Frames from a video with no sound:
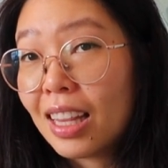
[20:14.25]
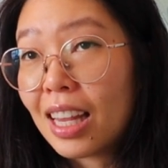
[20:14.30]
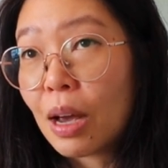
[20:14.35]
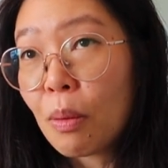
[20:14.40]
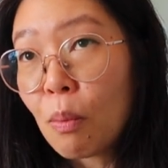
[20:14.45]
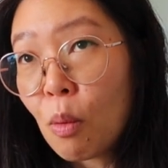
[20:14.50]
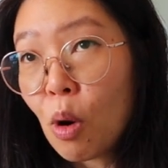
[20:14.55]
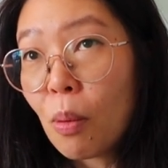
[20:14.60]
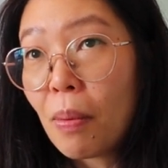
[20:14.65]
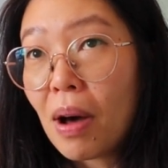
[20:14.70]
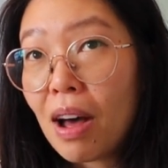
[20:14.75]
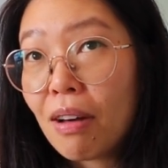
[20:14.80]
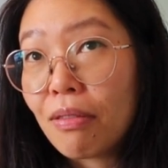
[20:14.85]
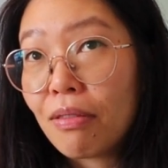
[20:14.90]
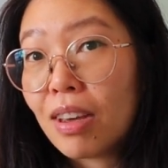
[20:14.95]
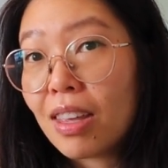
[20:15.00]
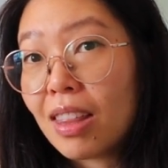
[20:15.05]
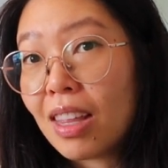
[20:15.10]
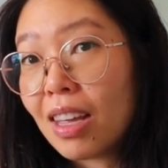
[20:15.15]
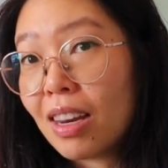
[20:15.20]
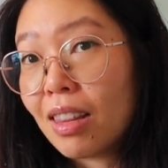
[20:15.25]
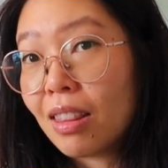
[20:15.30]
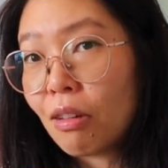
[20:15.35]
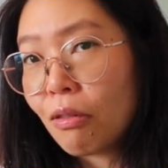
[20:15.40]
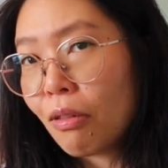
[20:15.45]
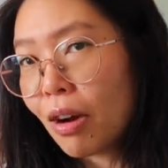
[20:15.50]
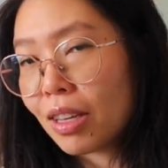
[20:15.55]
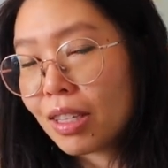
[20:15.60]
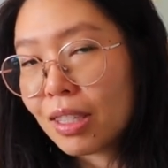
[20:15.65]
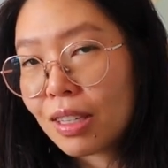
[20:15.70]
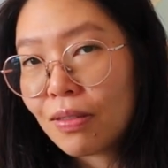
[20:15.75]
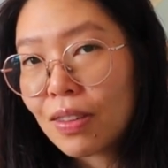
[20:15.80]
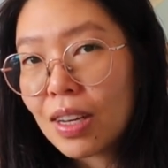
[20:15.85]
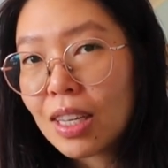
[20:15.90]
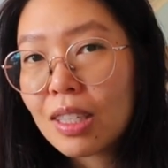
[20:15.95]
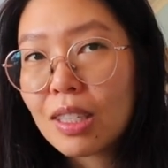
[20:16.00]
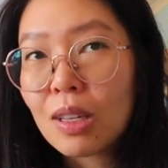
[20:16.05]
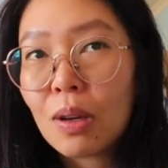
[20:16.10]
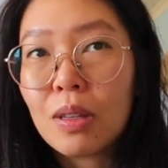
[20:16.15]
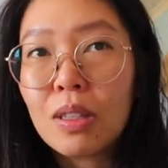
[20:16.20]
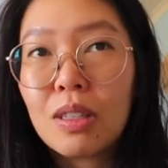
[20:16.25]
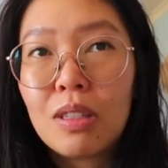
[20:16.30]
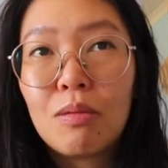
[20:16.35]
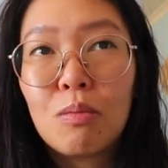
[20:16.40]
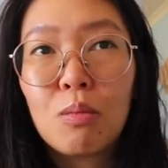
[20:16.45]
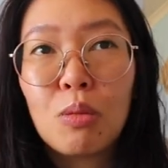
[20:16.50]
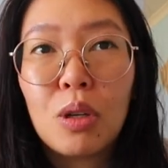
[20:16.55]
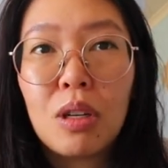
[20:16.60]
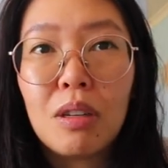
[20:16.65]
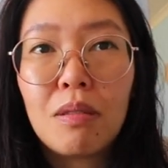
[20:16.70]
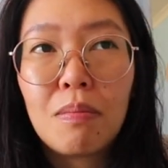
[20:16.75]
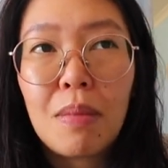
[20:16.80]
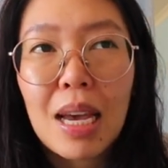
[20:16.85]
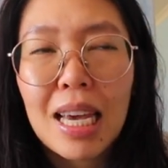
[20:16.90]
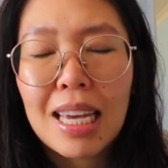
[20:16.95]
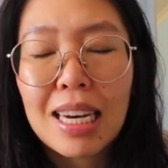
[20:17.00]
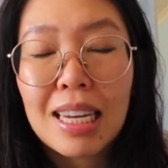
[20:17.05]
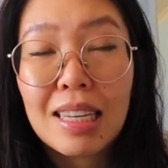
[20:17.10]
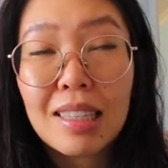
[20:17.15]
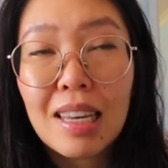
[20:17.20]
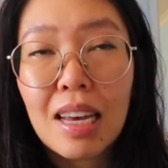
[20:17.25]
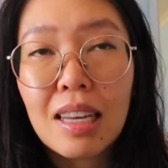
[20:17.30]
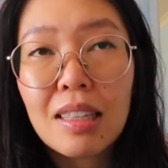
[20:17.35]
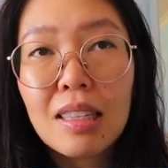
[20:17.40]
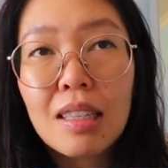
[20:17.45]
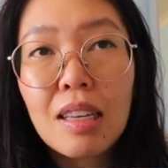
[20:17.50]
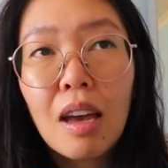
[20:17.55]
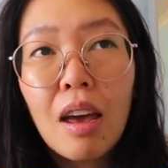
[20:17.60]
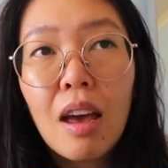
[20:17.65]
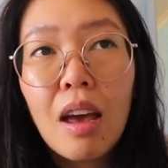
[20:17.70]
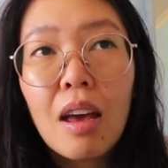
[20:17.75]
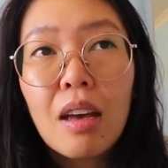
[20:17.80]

like more puffy than the rest of it, so it wouldn't make any sense.